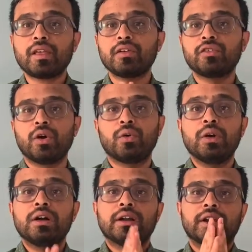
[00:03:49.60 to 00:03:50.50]

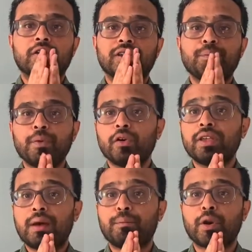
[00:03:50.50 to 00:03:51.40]
So now
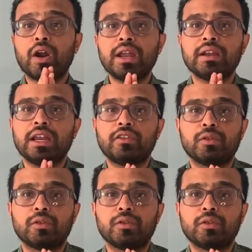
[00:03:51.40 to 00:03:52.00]
suppose a product needs